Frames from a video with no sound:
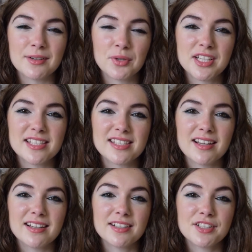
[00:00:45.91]
which is
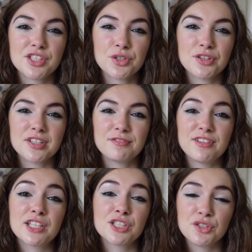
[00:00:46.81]
a short
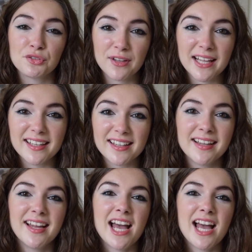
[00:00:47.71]
fiction novella